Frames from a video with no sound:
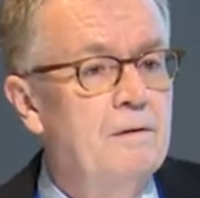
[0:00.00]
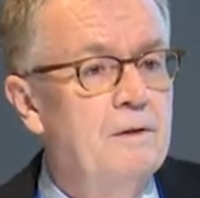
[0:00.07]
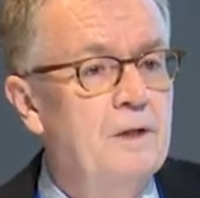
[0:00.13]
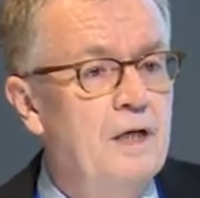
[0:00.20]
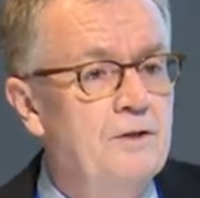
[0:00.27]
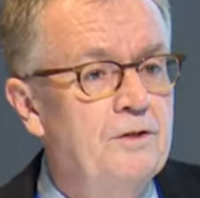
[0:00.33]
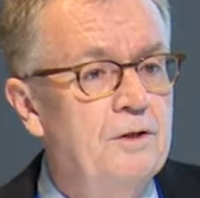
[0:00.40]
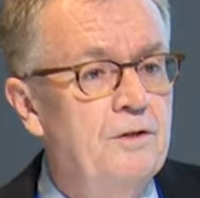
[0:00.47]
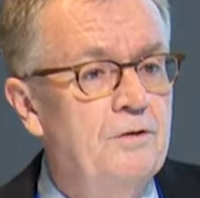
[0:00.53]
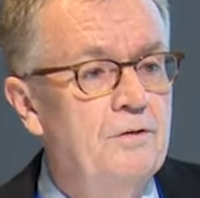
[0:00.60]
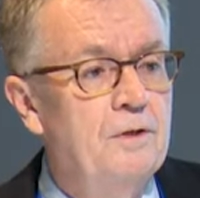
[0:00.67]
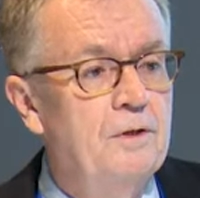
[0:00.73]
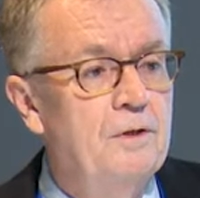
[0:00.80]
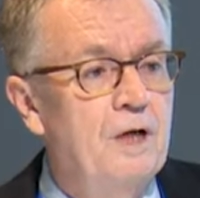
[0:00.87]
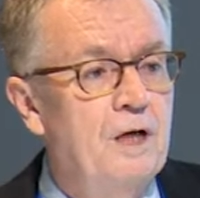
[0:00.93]
Countries
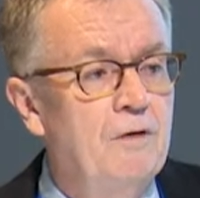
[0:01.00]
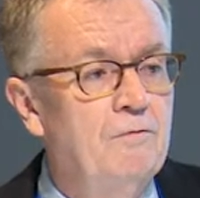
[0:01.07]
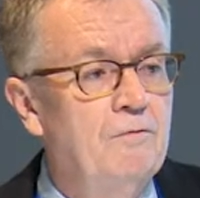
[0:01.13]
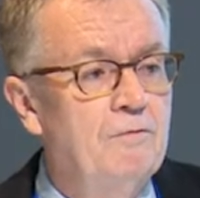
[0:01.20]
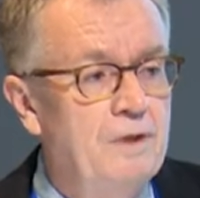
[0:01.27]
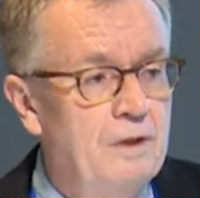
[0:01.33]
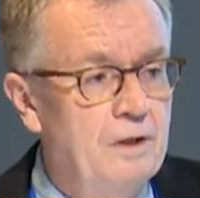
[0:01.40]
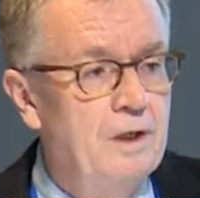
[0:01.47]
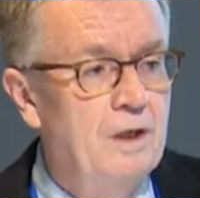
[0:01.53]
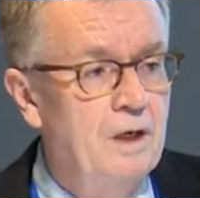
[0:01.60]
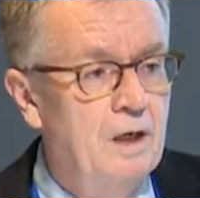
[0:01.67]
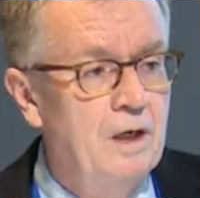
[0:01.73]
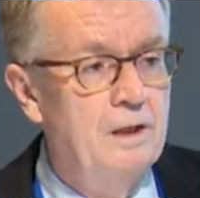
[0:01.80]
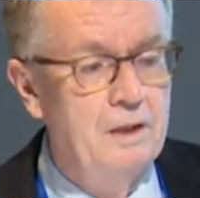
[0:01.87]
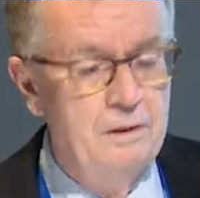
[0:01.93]
that have very
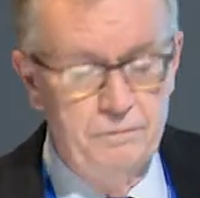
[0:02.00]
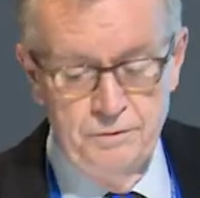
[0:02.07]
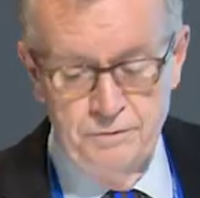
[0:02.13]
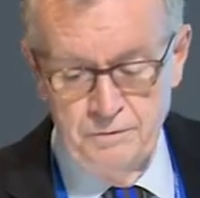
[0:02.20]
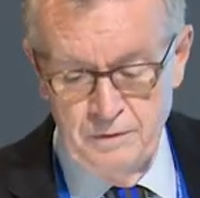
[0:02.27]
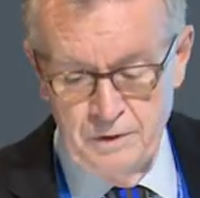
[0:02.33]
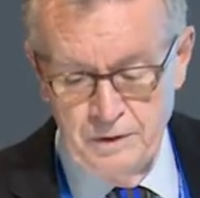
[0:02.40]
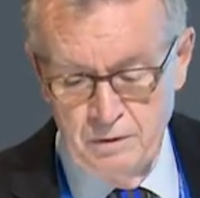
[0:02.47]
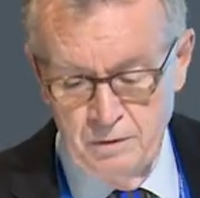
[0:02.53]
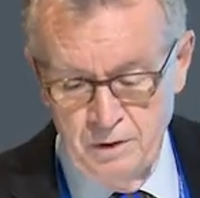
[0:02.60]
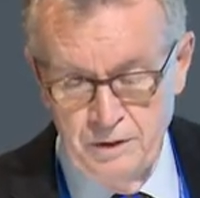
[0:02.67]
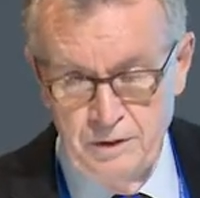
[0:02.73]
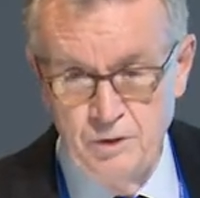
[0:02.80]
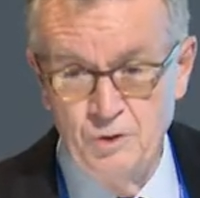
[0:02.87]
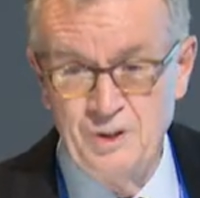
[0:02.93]
high levels of
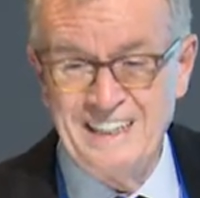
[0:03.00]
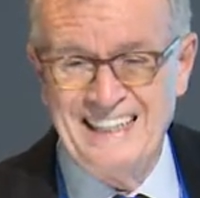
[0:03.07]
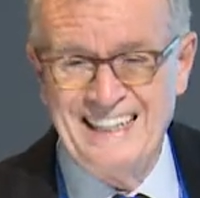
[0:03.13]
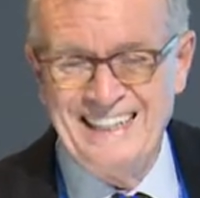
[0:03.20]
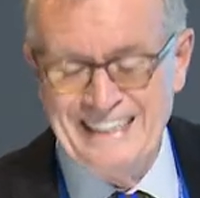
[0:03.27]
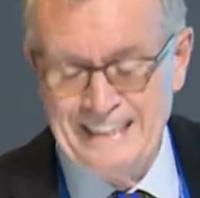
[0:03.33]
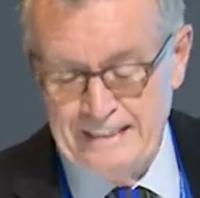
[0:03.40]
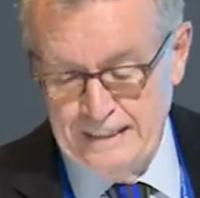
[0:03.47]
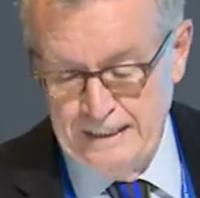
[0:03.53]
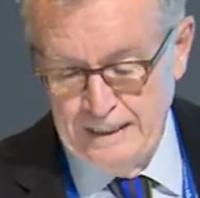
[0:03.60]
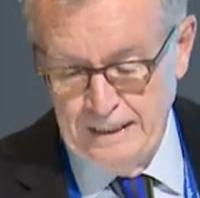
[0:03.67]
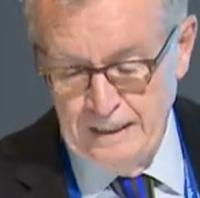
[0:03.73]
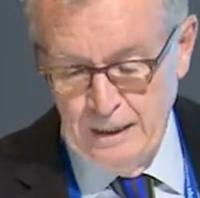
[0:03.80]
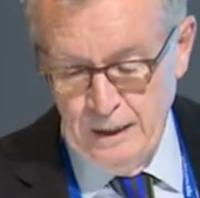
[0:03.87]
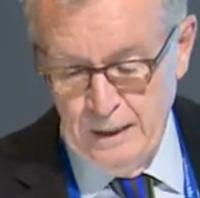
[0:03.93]
inequality or are getting
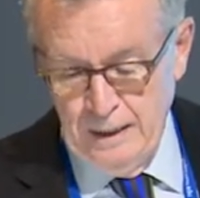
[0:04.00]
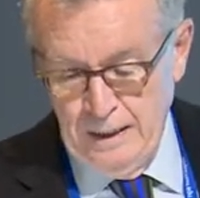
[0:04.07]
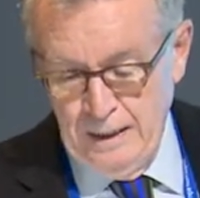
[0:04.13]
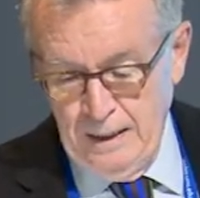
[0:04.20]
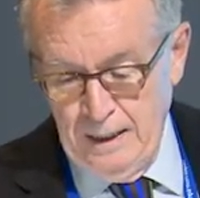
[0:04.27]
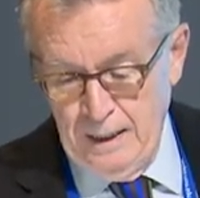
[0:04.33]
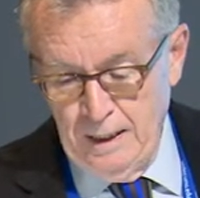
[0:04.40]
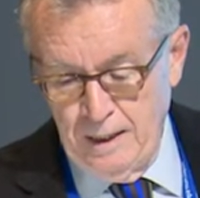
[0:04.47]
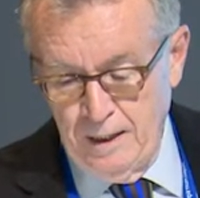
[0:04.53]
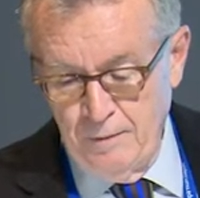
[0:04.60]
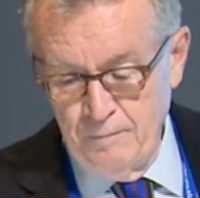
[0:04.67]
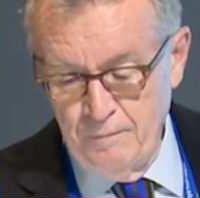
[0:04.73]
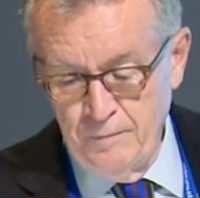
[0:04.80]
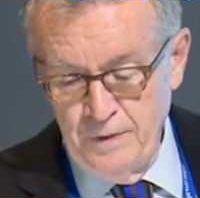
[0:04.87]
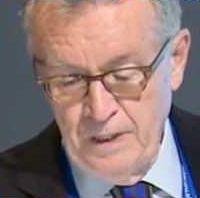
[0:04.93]
there.
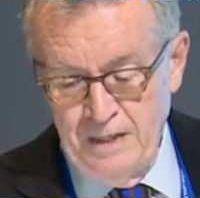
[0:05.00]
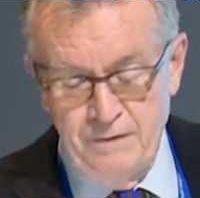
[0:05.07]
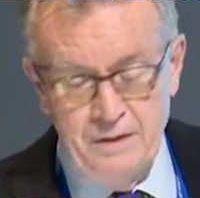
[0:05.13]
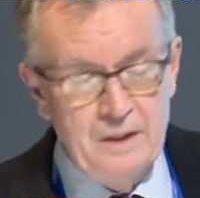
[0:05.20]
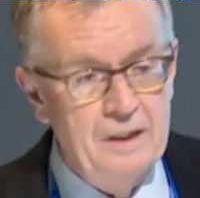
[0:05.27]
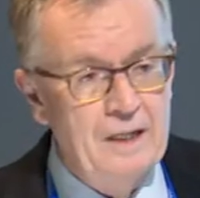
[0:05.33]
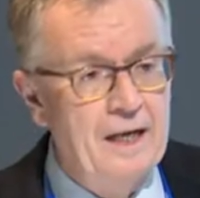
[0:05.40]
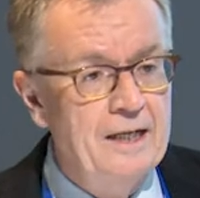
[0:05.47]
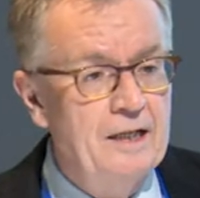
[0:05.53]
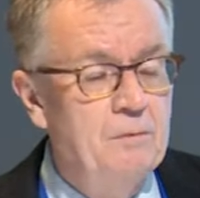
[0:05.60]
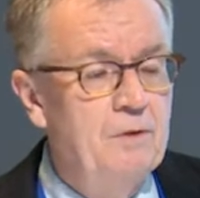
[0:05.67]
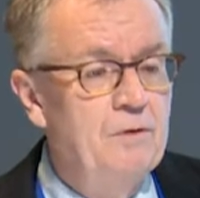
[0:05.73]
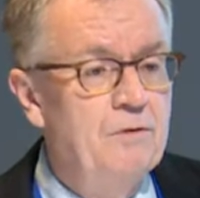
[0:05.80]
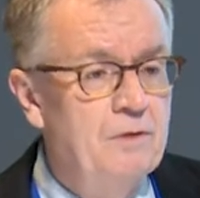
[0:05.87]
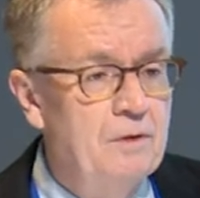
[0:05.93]
Ethical
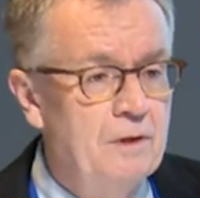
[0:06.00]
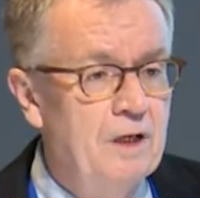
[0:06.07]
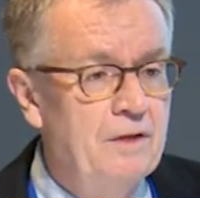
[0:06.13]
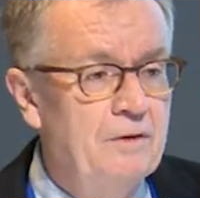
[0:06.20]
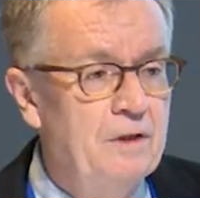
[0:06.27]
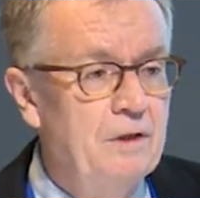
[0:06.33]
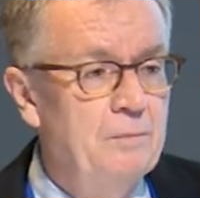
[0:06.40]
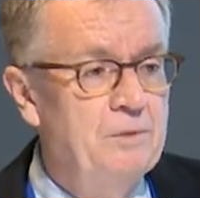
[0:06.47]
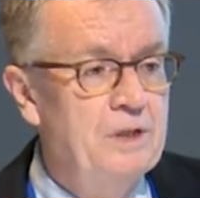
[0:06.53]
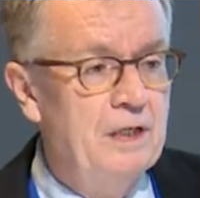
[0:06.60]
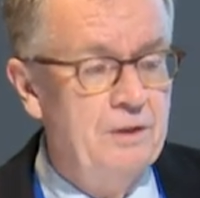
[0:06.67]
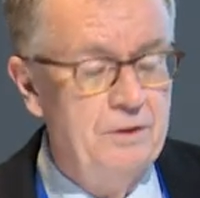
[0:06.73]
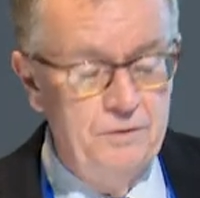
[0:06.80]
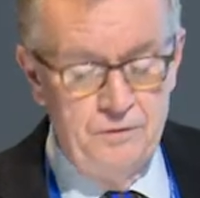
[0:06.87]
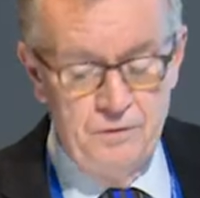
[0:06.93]
arguments, the ethical
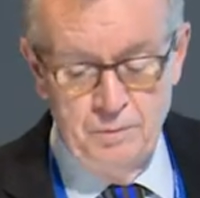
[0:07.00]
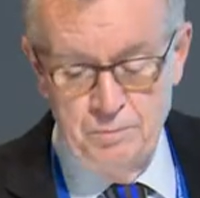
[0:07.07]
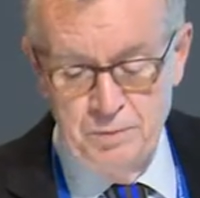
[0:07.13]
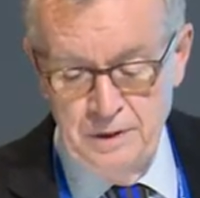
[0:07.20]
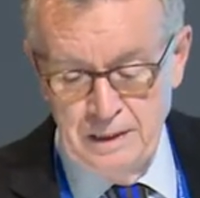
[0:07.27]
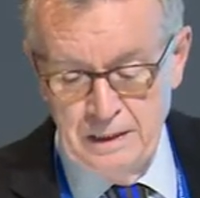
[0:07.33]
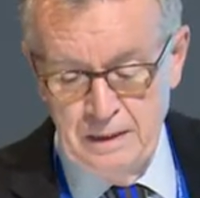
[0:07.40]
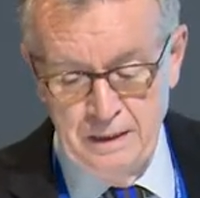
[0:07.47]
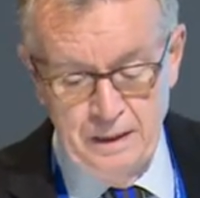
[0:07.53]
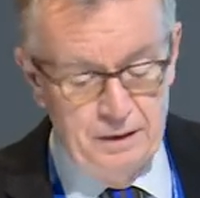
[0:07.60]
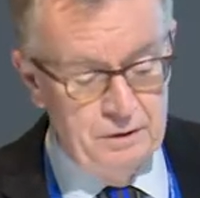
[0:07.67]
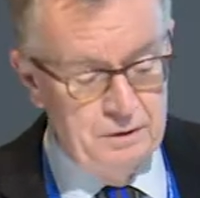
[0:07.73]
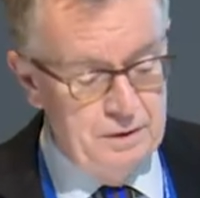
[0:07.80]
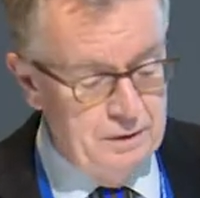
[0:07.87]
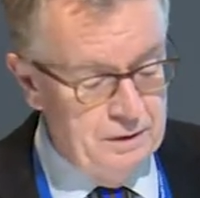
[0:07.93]
objections are pretty clear.
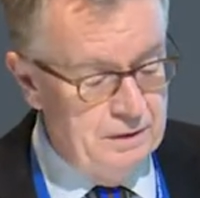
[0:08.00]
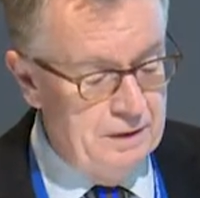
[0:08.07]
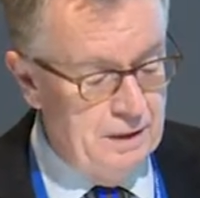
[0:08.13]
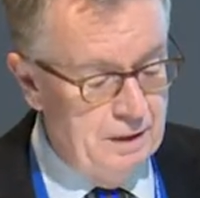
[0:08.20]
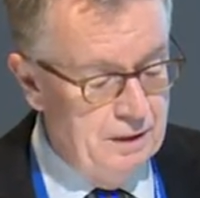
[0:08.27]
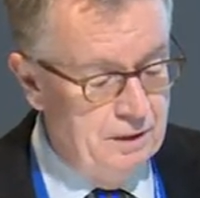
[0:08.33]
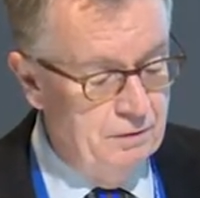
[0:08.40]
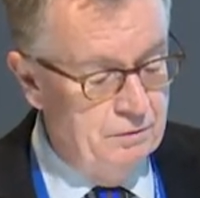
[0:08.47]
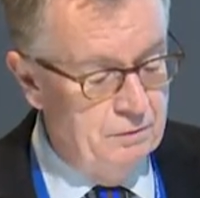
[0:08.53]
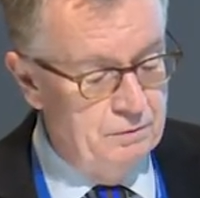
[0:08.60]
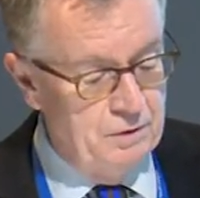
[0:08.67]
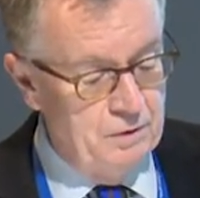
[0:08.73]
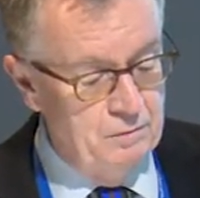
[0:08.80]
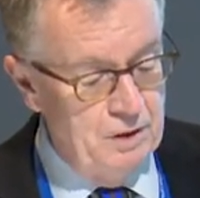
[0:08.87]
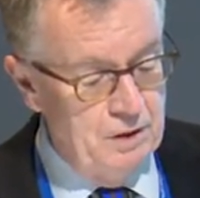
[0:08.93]
Utilitarianism,
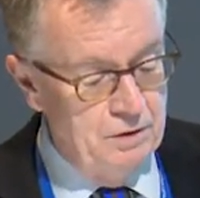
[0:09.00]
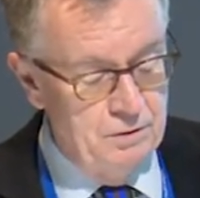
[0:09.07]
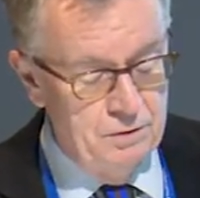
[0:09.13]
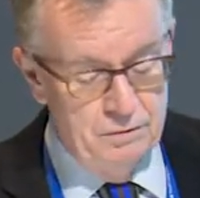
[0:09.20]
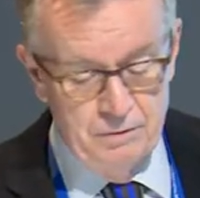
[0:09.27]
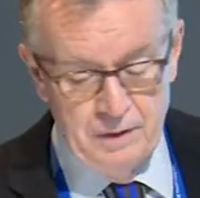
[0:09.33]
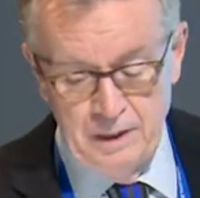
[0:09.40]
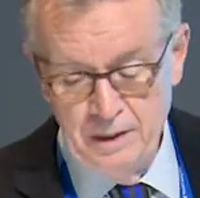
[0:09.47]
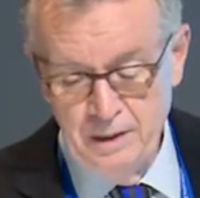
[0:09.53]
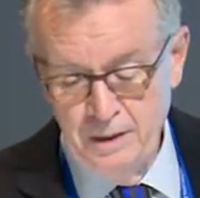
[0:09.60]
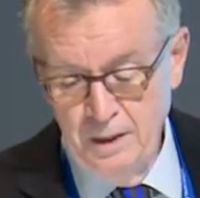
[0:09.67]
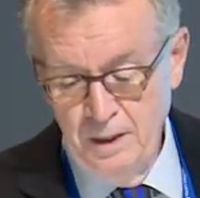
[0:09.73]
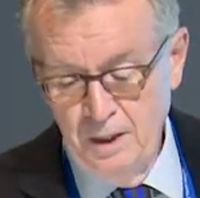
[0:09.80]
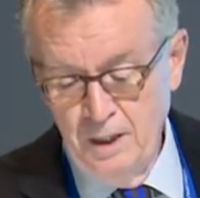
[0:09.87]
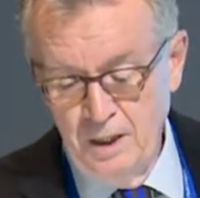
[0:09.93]
as I mentioned already.
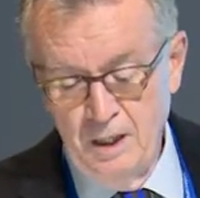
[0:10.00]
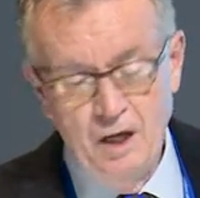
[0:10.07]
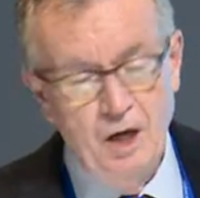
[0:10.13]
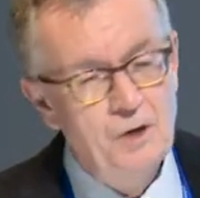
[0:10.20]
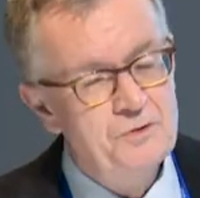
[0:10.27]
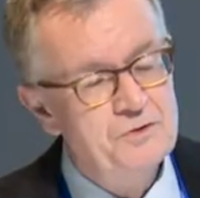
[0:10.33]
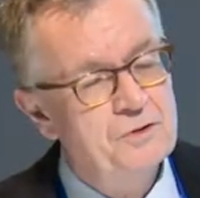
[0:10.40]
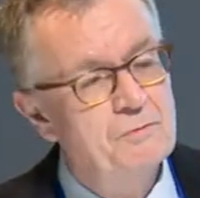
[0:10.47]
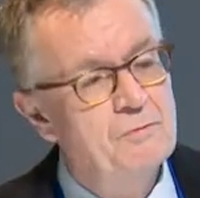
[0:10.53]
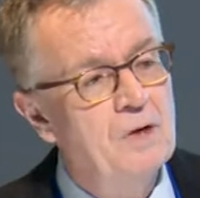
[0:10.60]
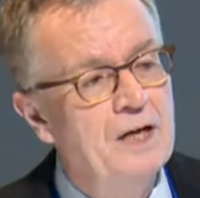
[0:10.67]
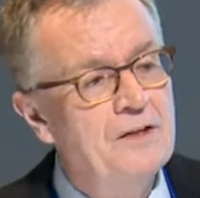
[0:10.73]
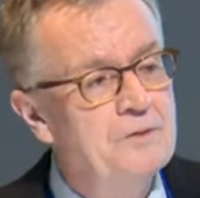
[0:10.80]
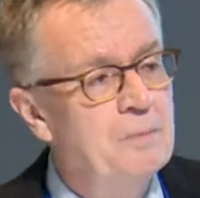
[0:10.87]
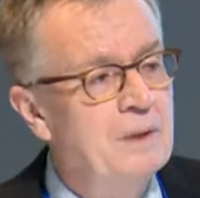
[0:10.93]
A host of
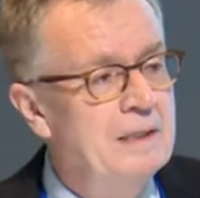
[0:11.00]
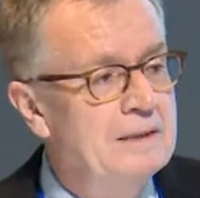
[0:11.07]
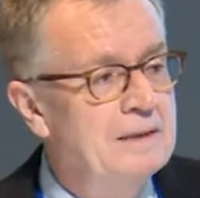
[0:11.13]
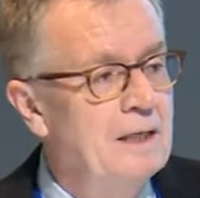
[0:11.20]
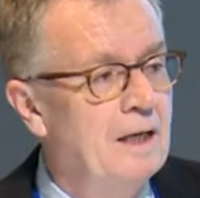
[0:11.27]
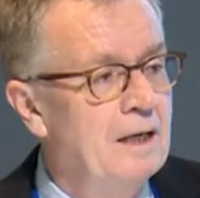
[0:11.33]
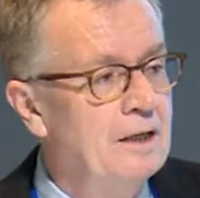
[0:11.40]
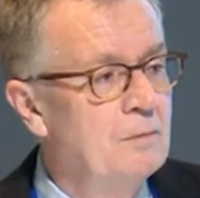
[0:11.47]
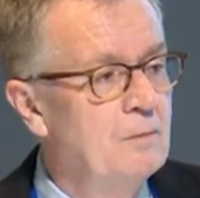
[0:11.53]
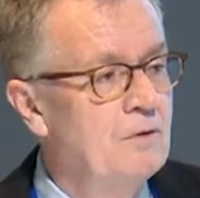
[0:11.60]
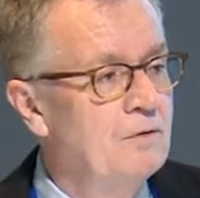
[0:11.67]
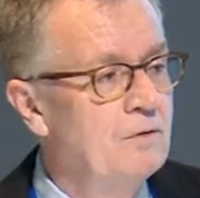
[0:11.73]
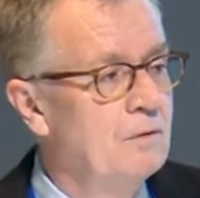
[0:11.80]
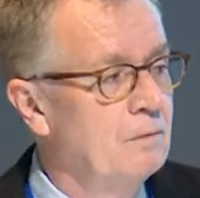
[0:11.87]
rights-based arguments.